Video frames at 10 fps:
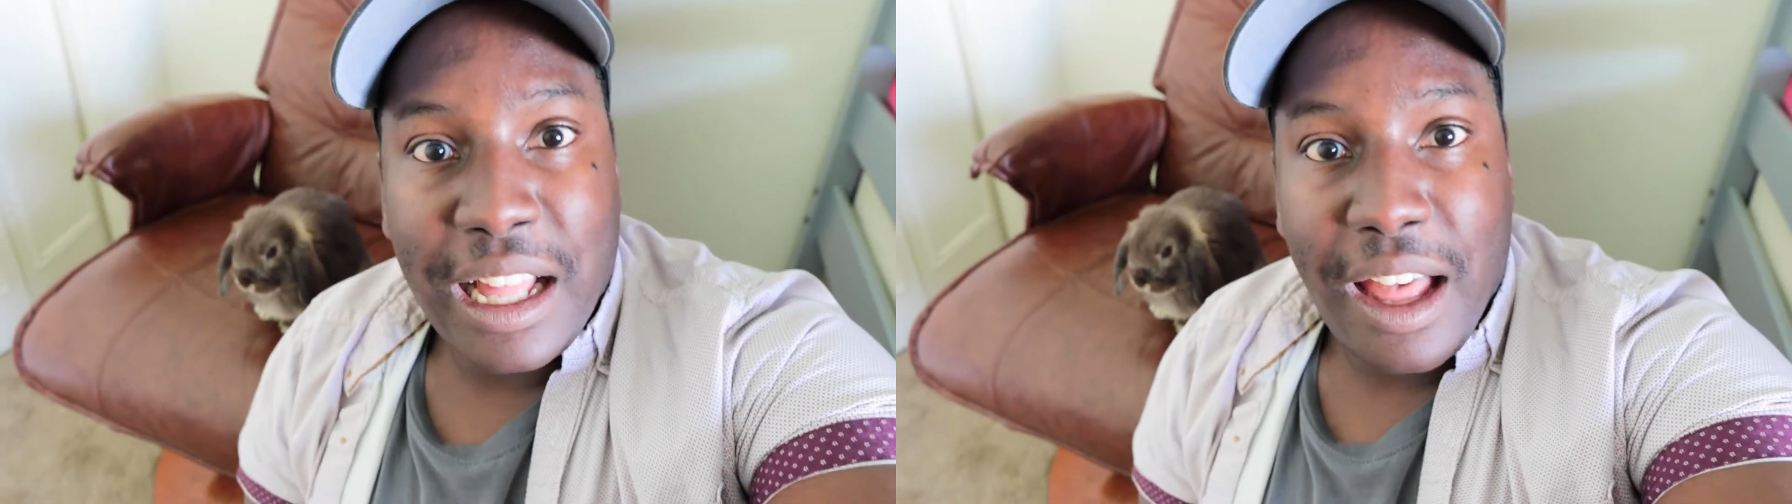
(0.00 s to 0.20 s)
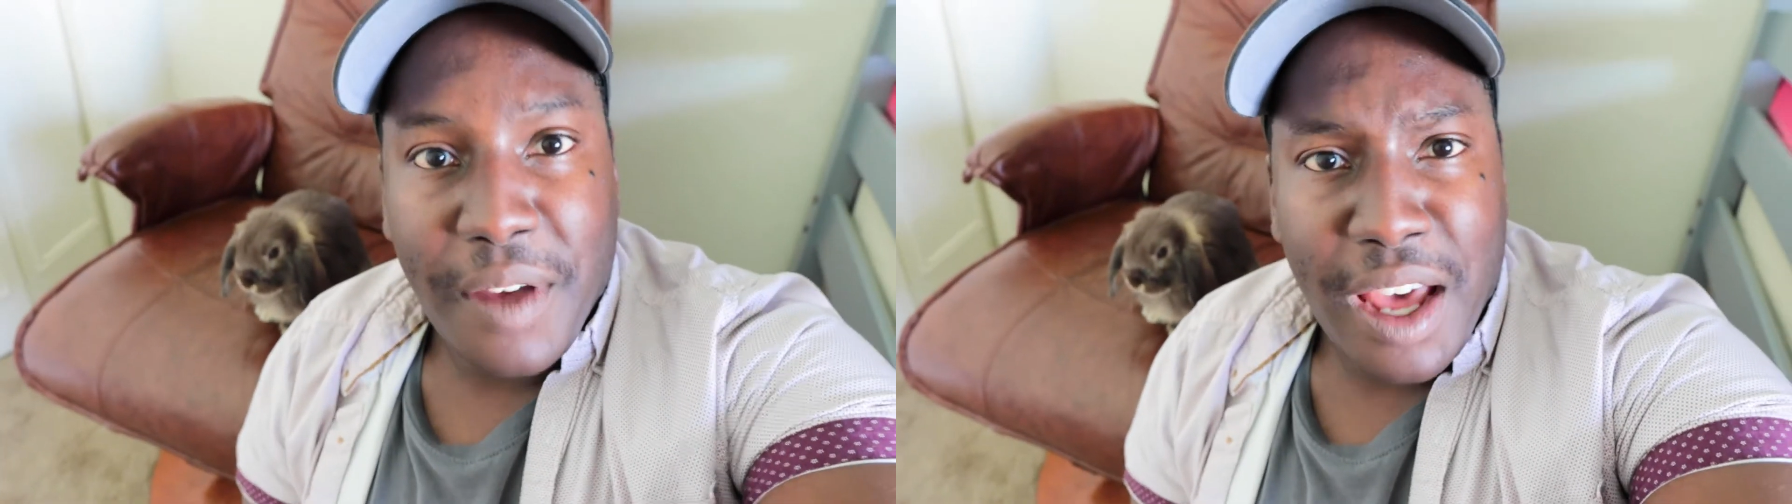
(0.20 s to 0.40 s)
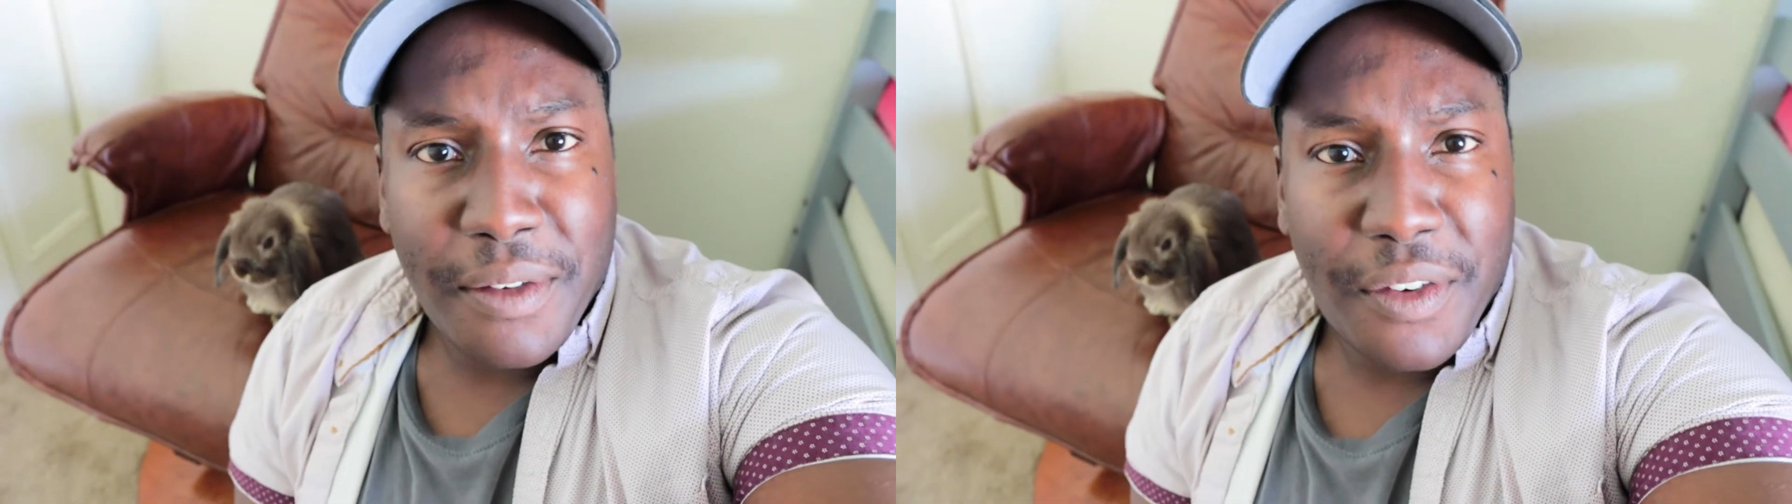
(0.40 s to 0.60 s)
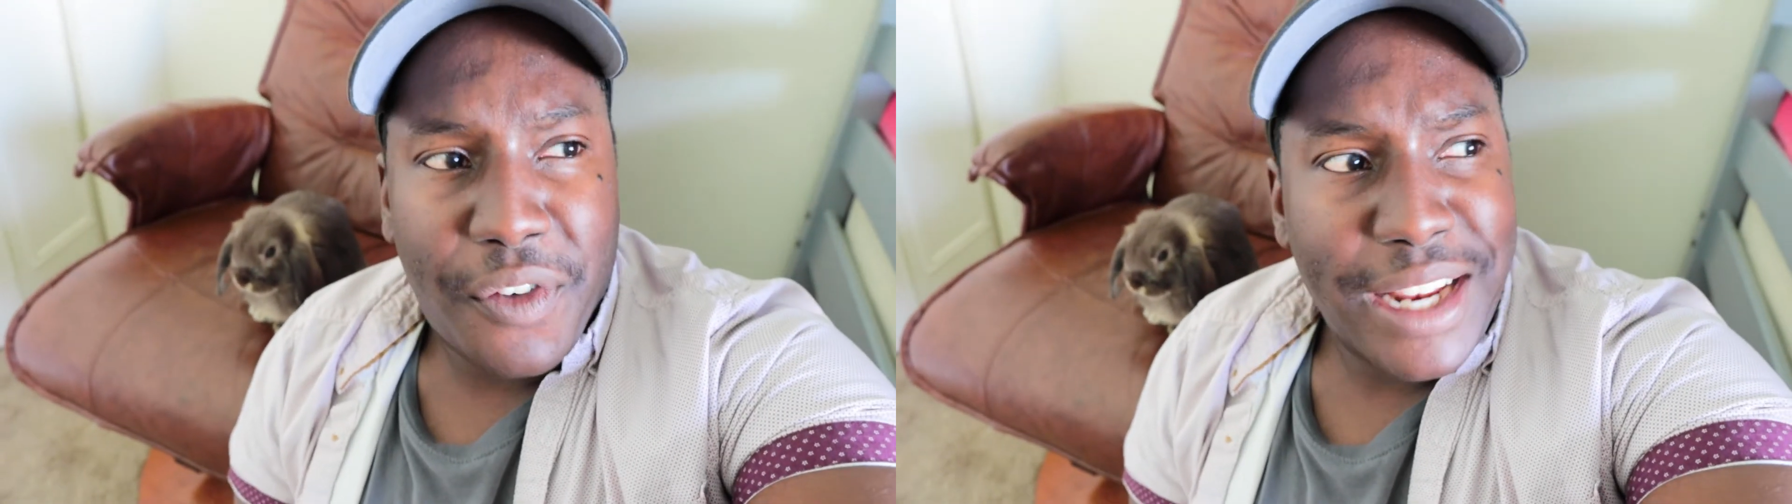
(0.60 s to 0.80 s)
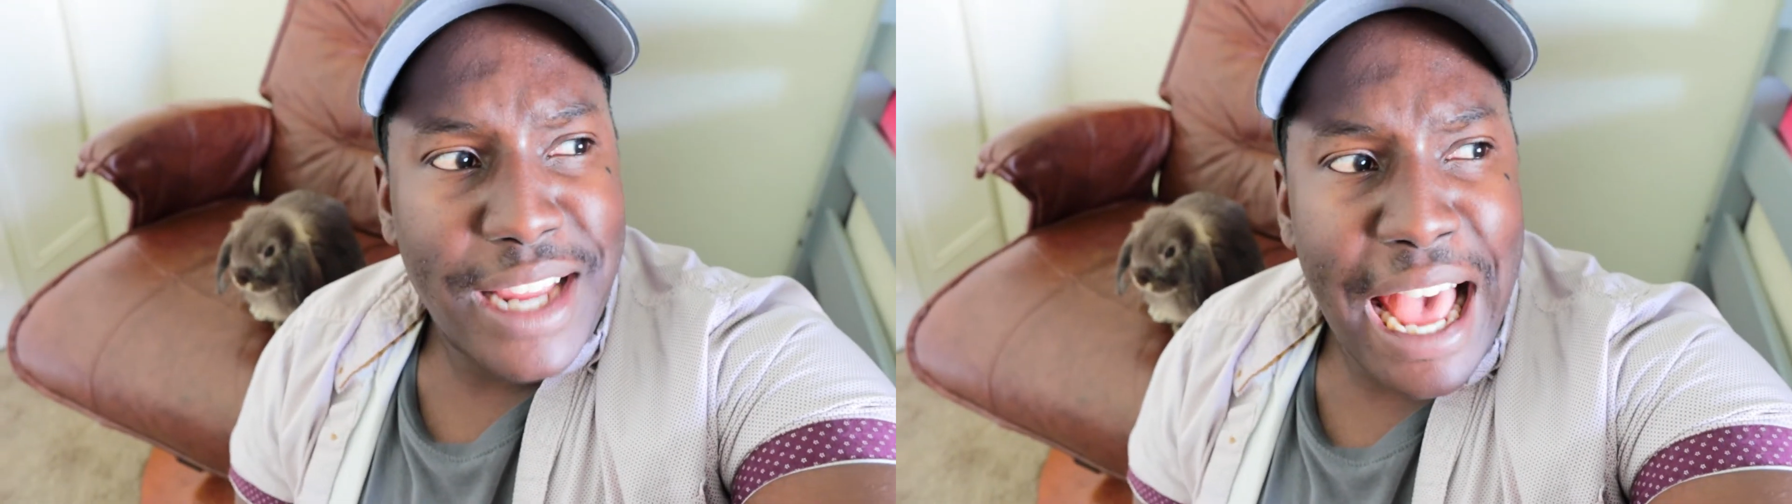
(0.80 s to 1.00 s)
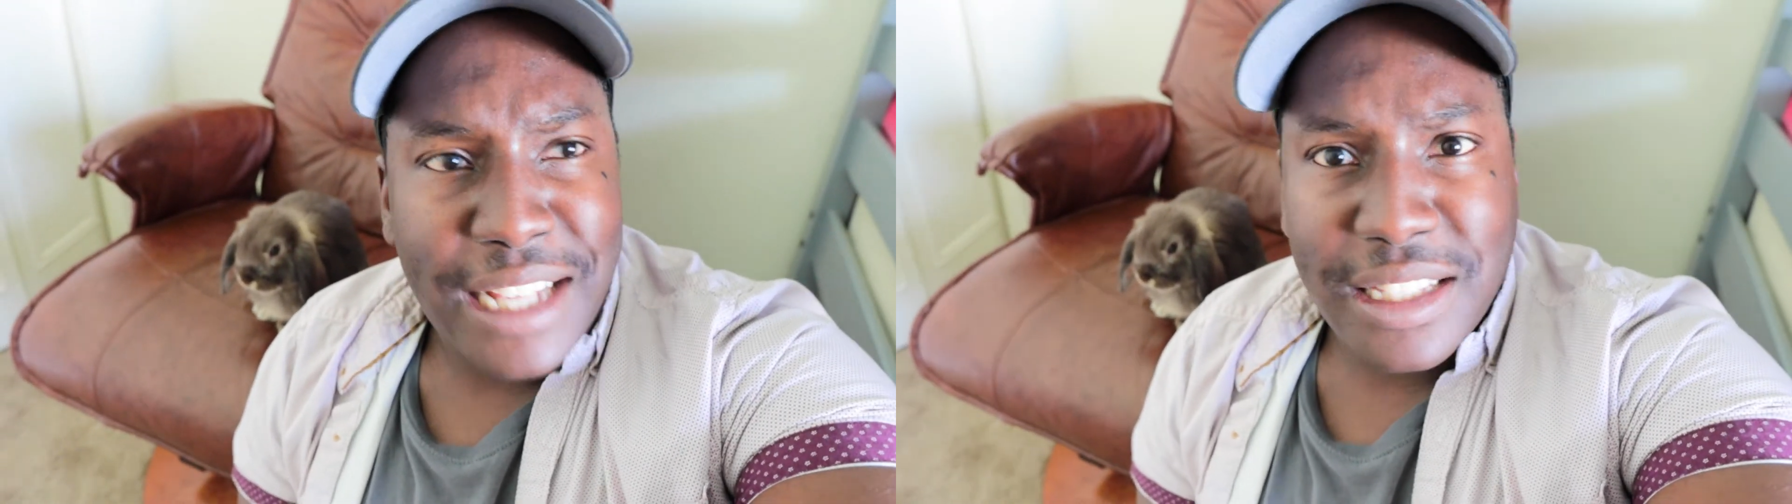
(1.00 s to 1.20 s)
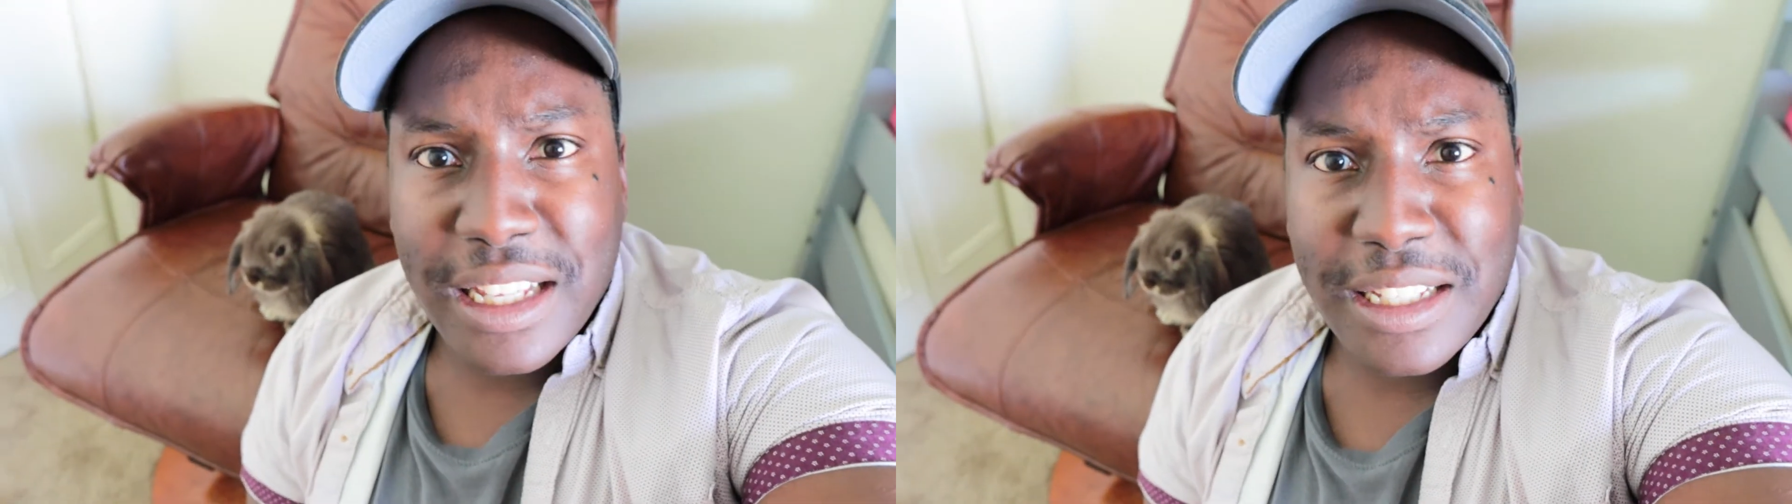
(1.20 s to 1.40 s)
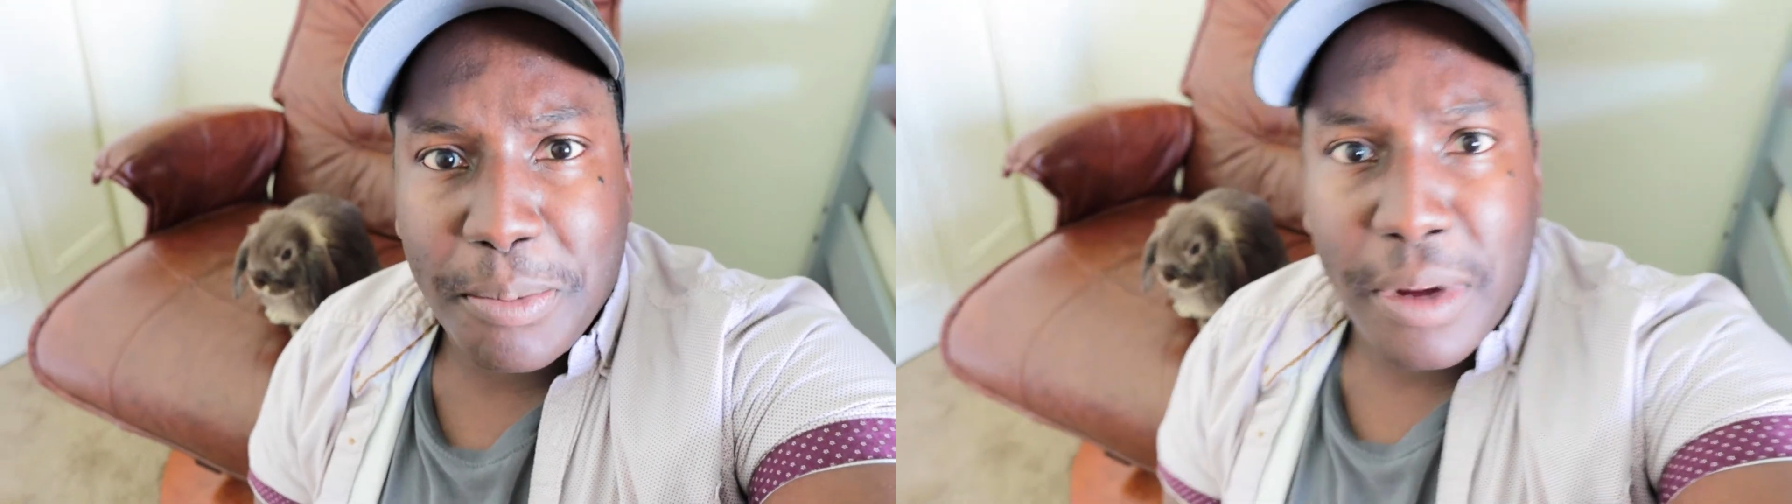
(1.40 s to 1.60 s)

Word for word: I'm kind of afraid to ask this,